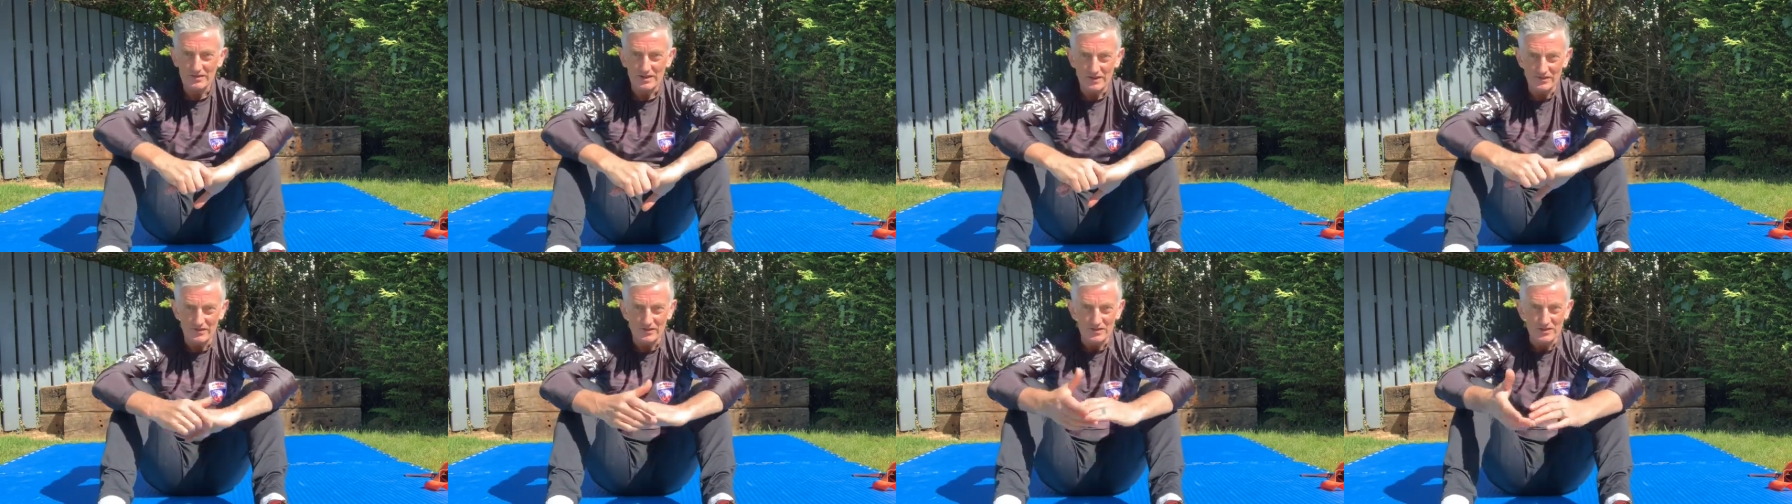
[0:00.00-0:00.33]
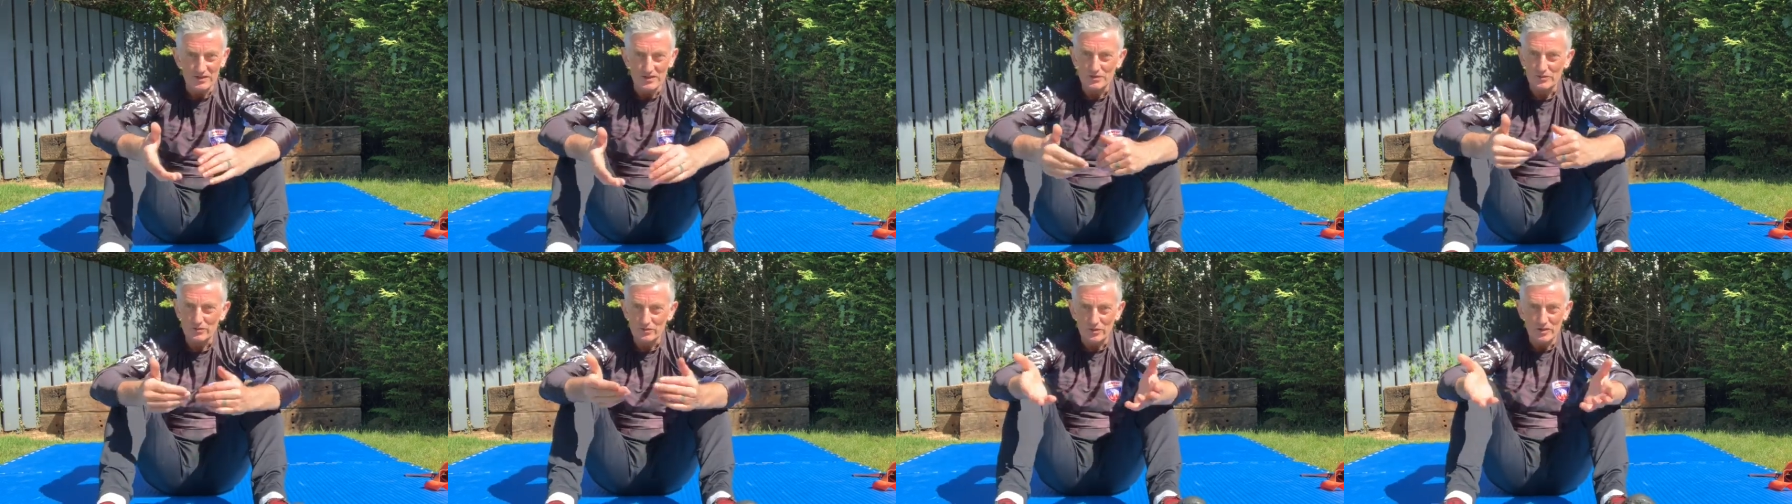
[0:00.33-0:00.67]
If it
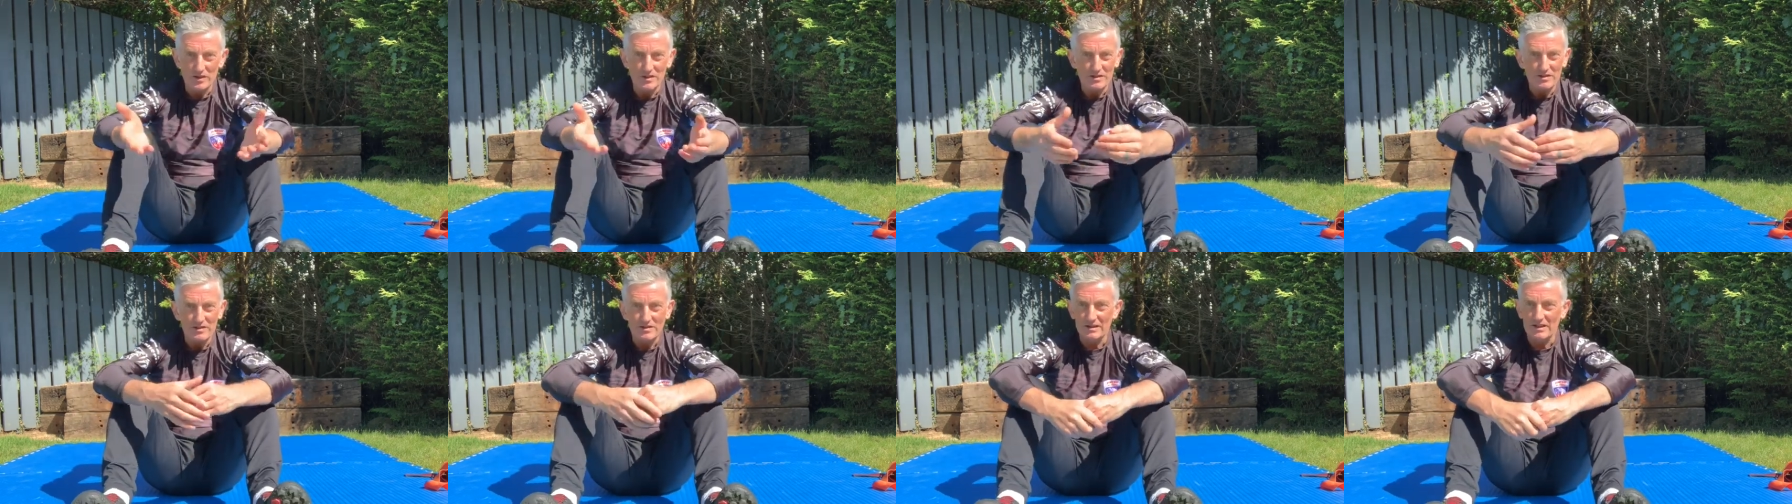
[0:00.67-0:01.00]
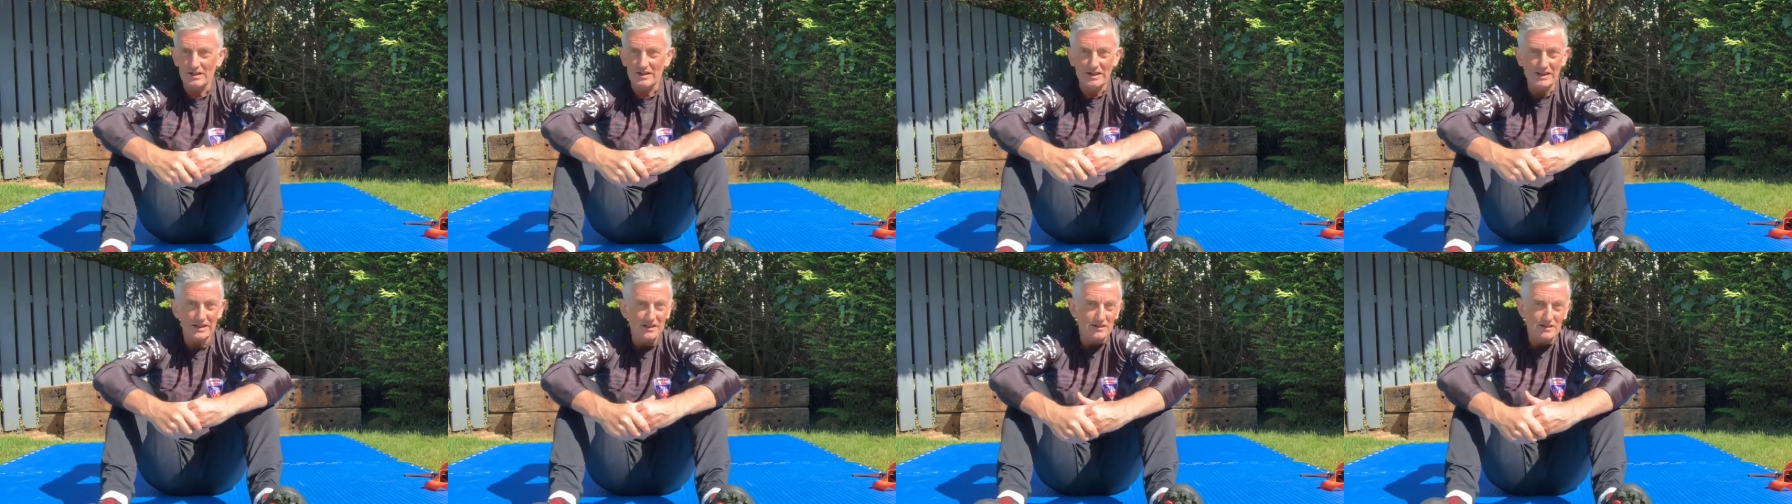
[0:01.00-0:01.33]
doesn't work,
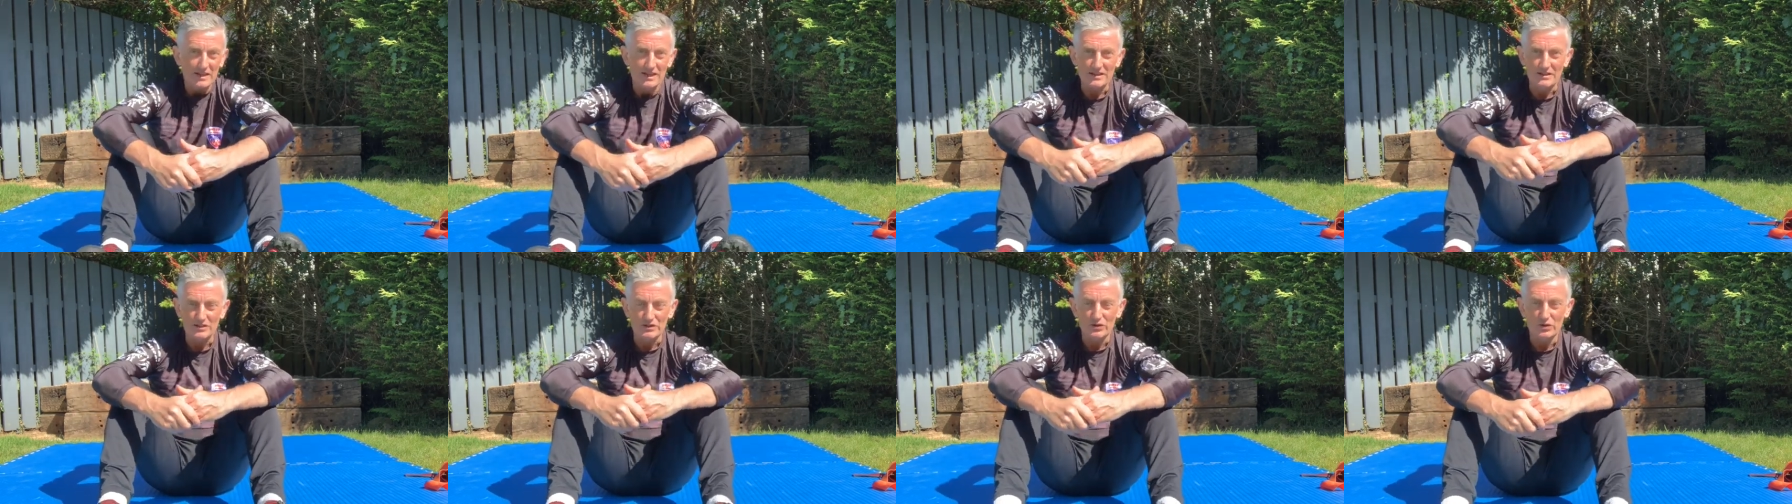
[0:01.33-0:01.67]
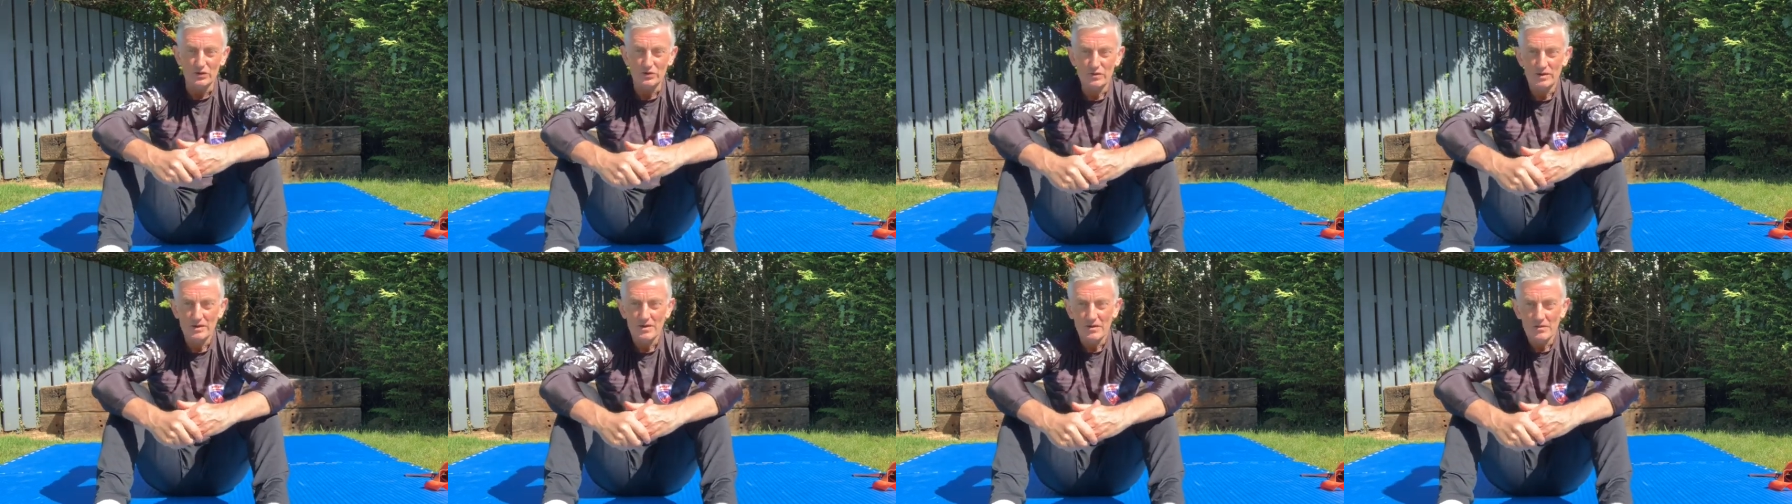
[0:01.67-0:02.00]
again, I'd like to know.